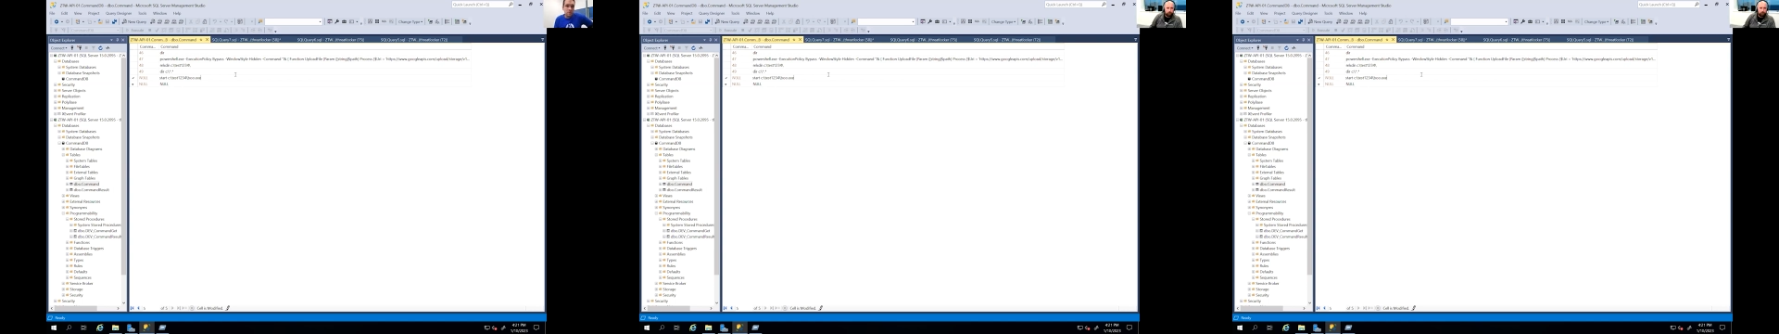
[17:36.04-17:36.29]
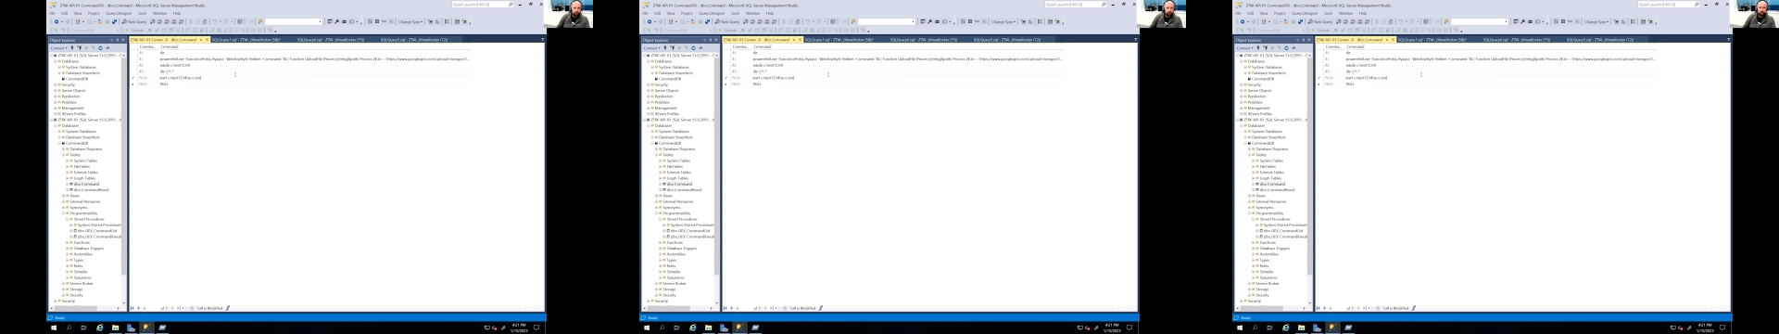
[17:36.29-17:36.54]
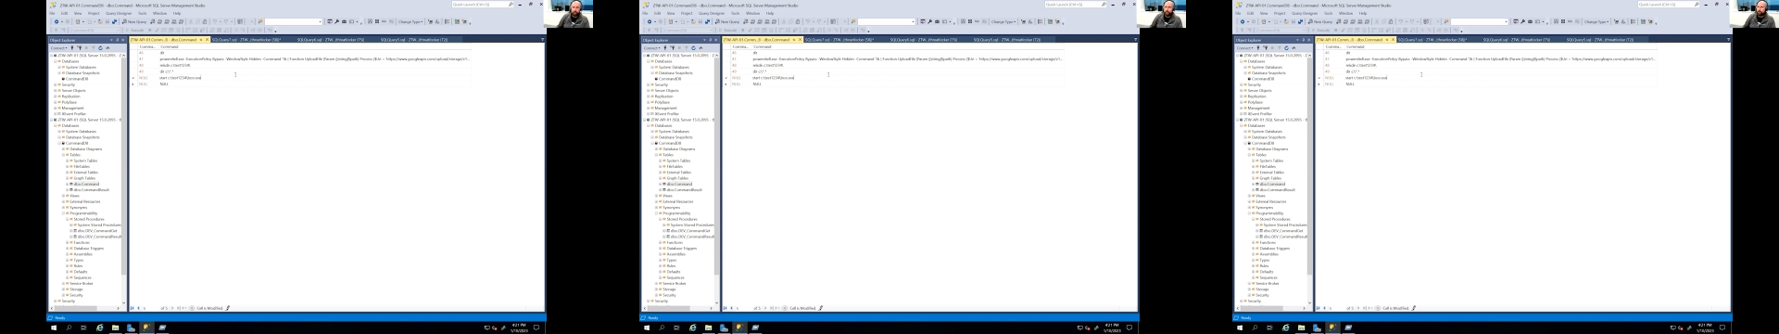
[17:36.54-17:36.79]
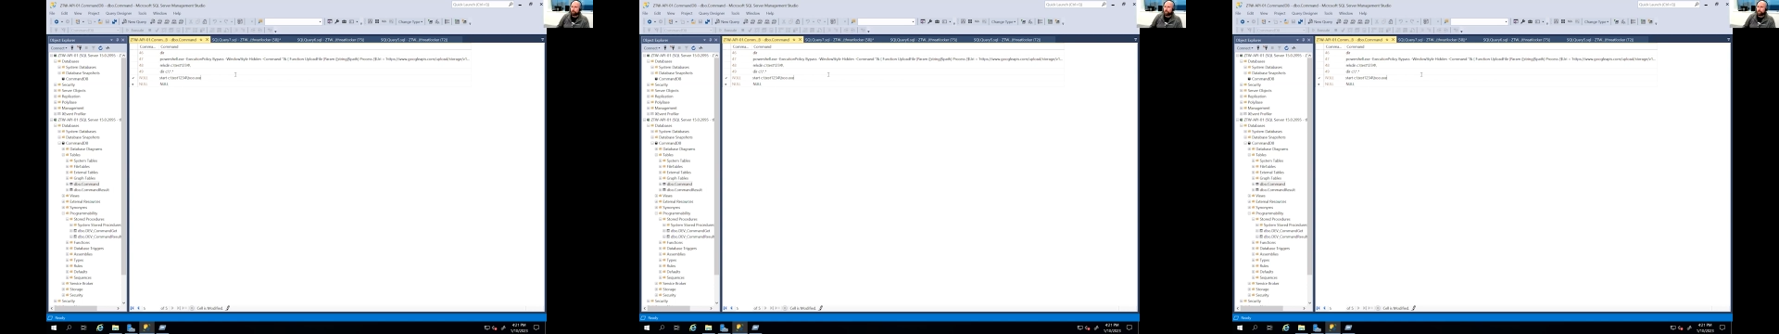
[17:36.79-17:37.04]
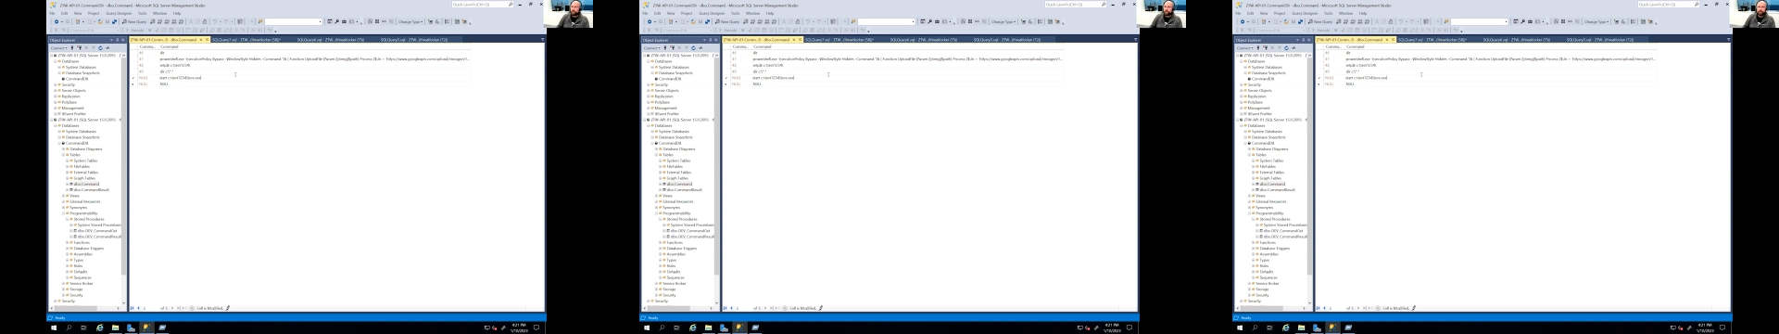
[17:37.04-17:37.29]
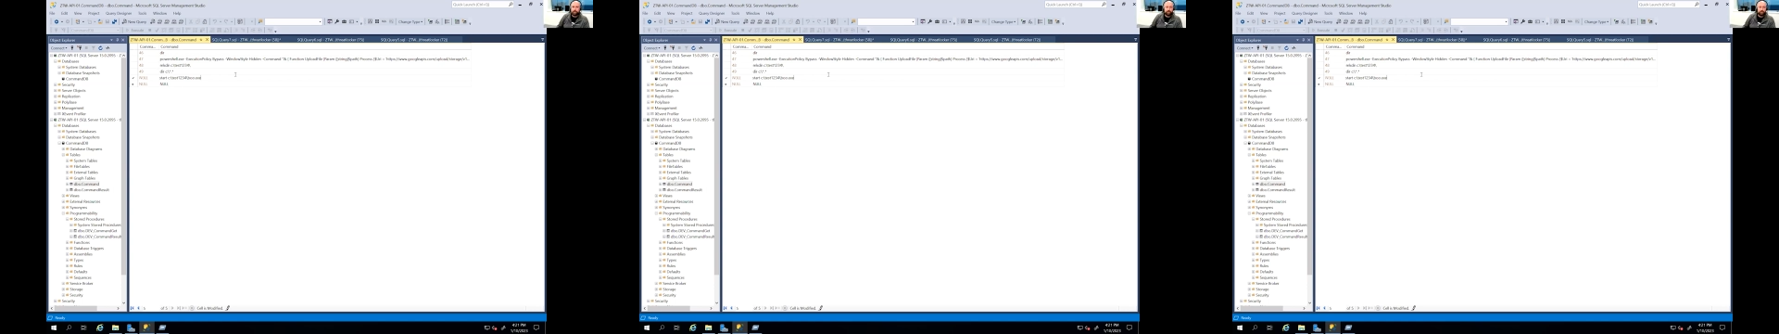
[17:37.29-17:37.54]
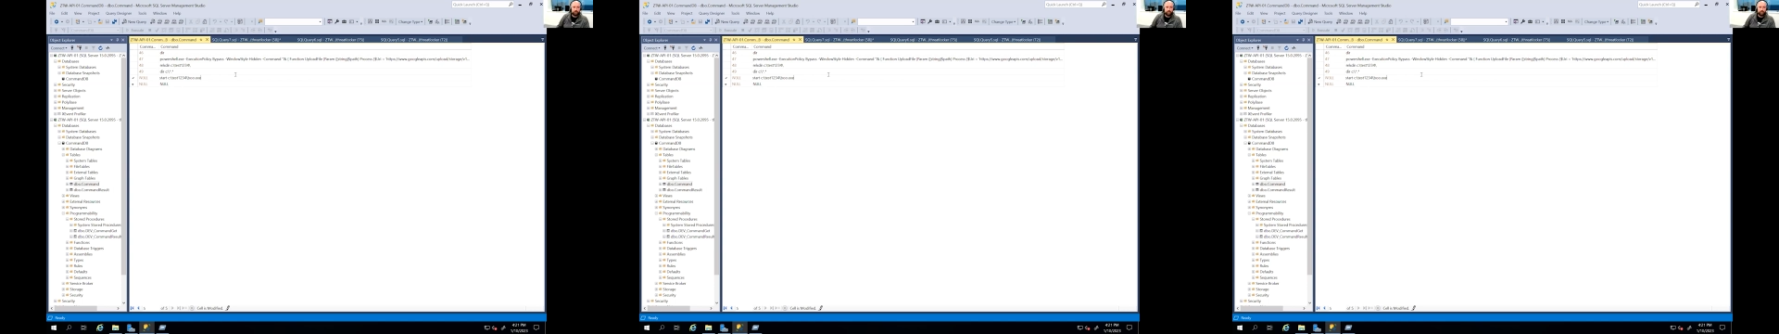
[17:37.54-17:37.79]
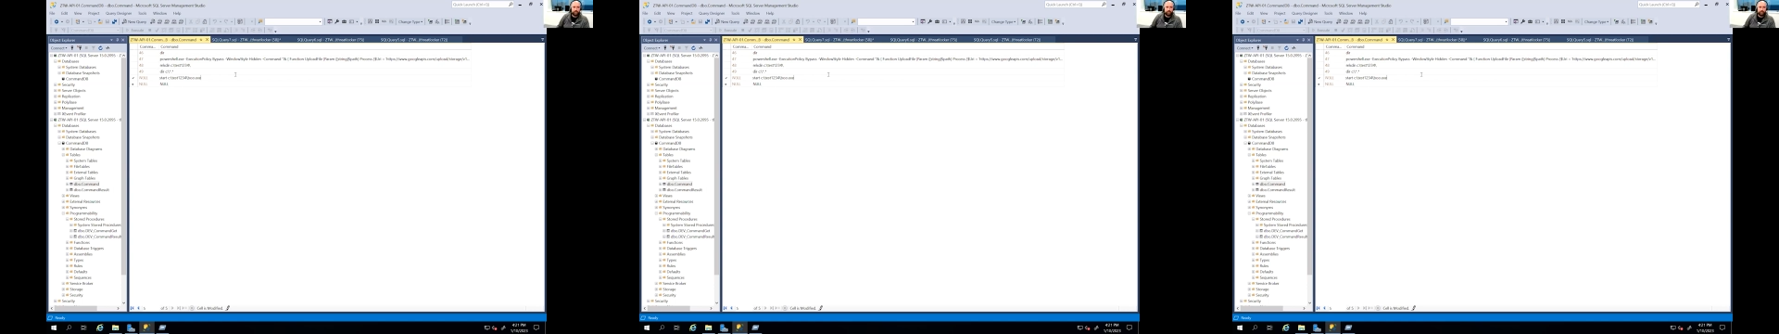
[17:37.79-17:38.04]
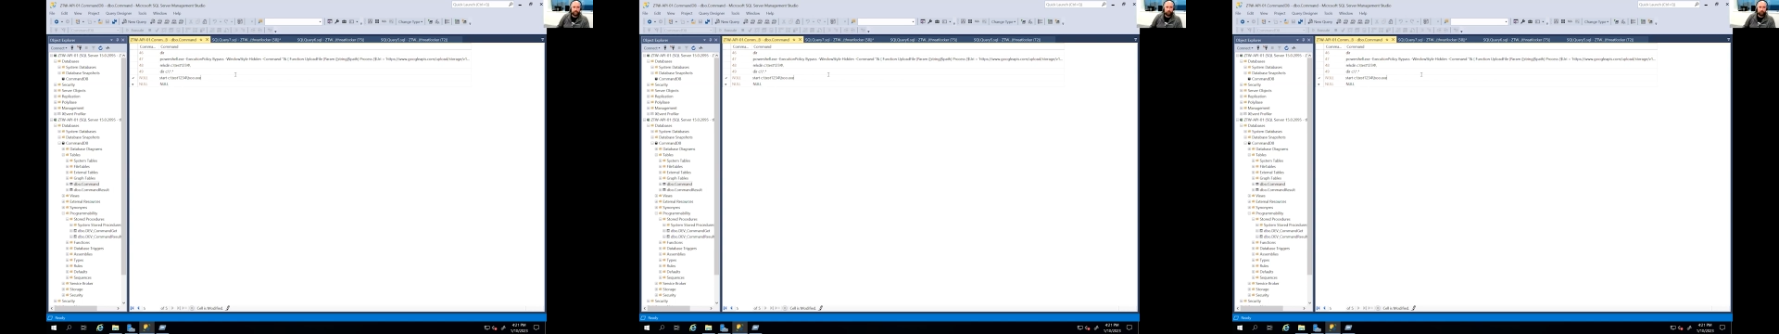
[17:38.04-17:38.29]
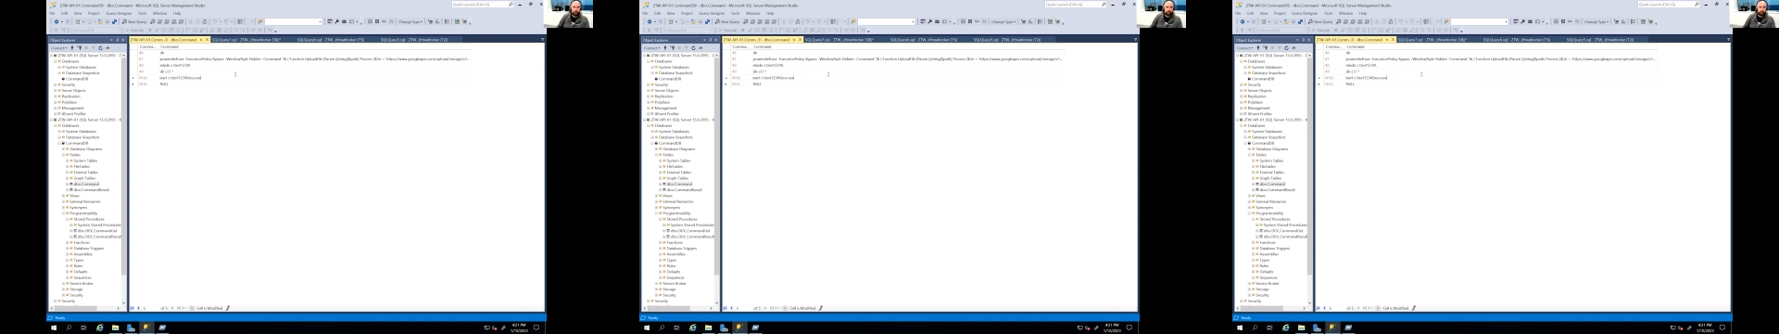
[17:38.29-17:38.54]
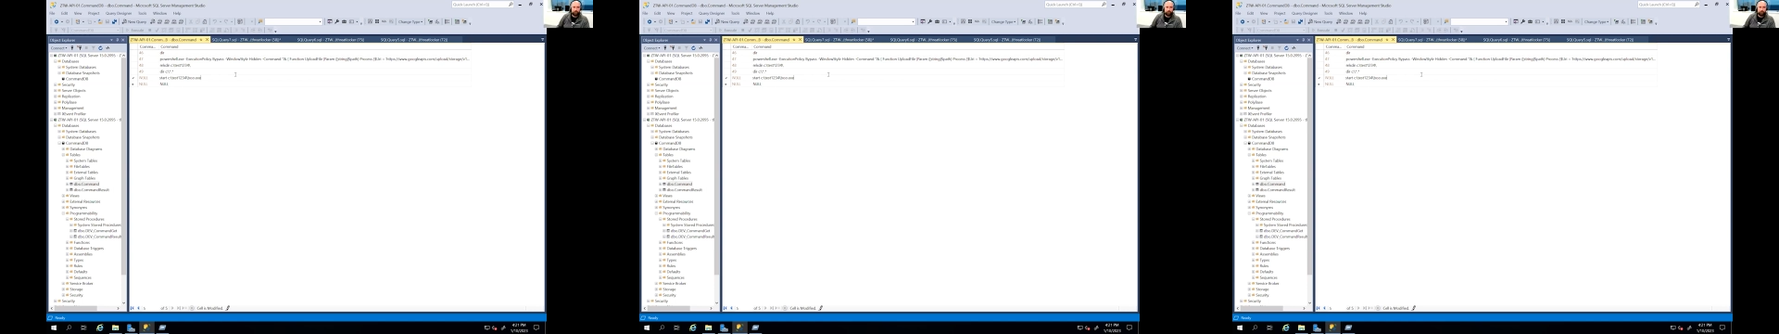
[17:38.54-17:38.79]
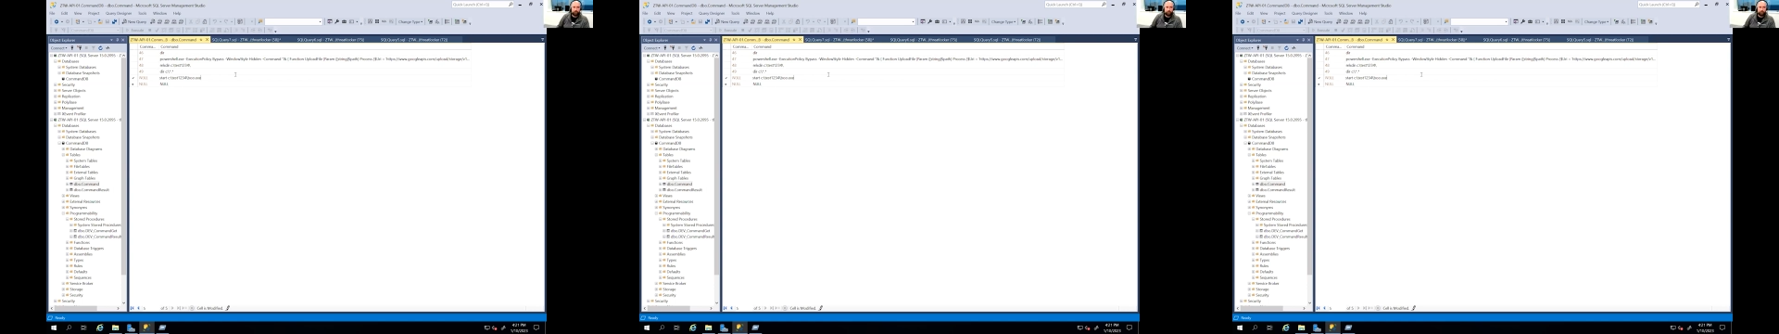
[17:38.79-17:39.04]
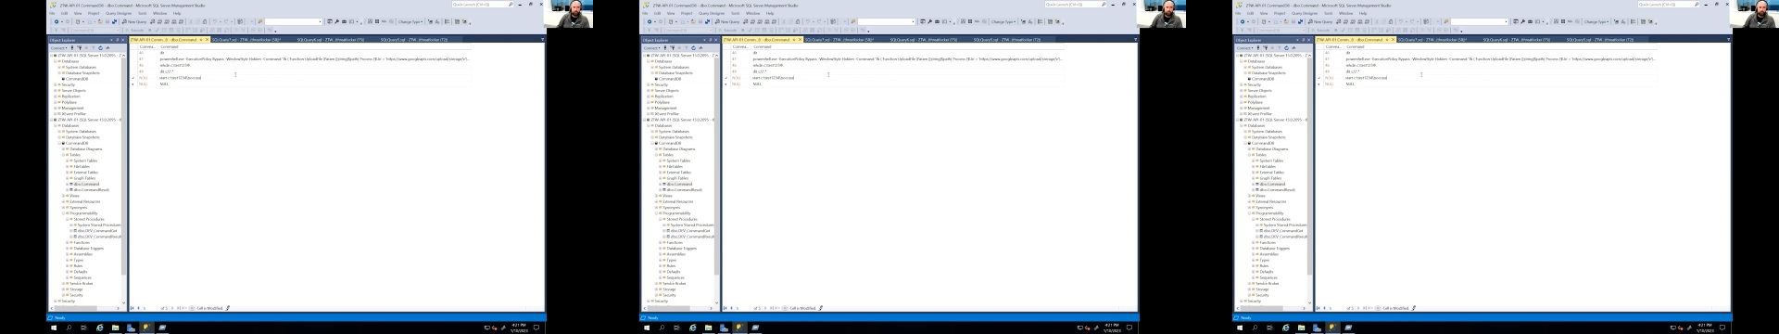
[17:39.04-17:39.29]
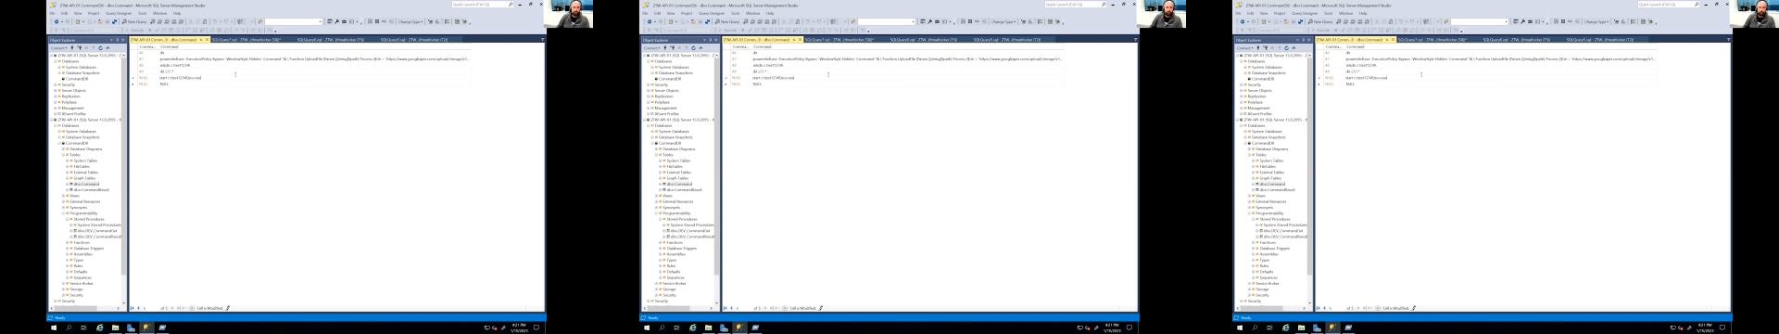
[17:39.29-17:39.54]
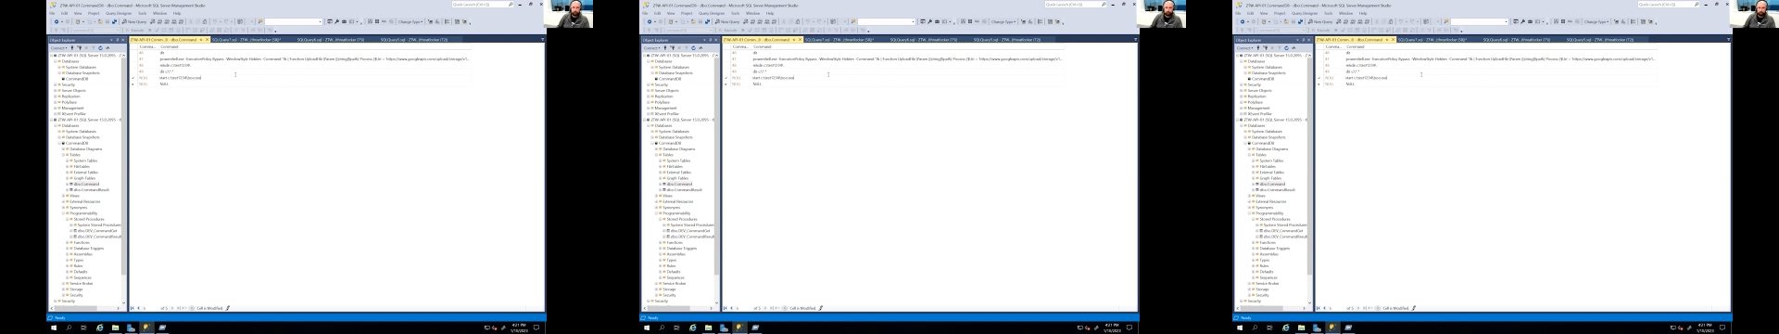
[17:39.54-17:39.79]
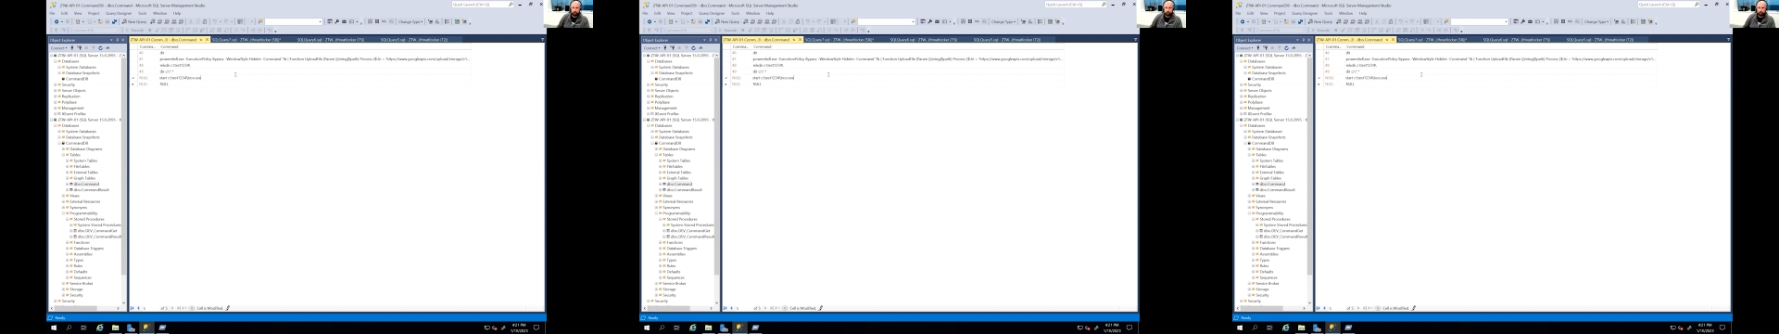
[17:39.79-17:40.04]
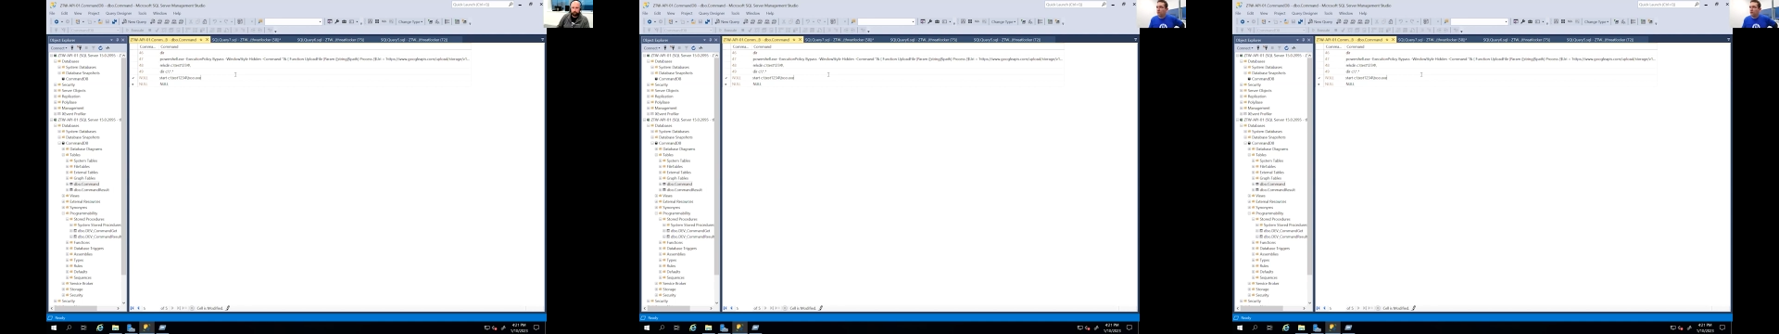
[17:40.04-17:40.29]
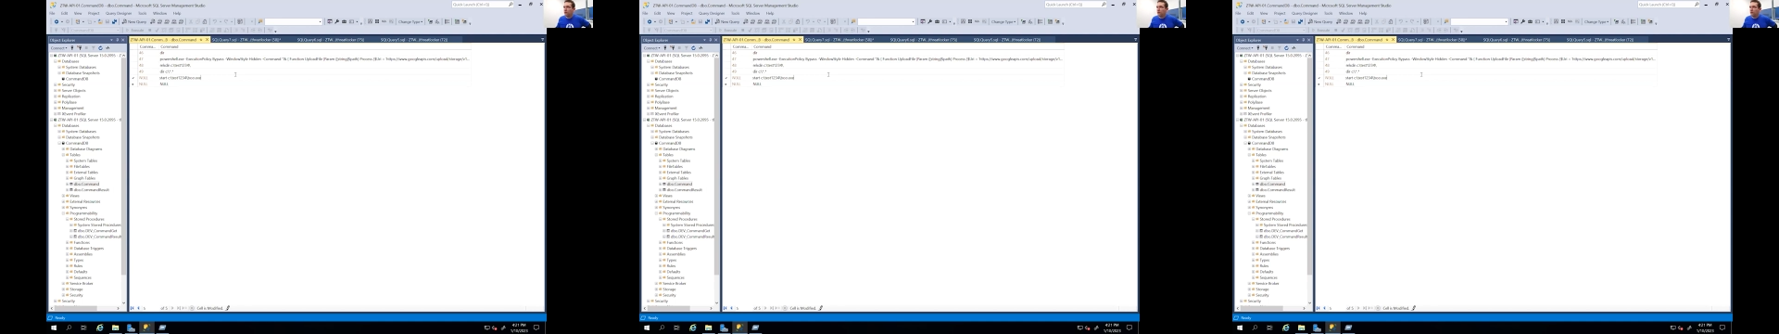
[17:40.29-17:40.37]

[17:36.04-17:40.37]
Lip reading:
No face is visible, so there are no lips to read.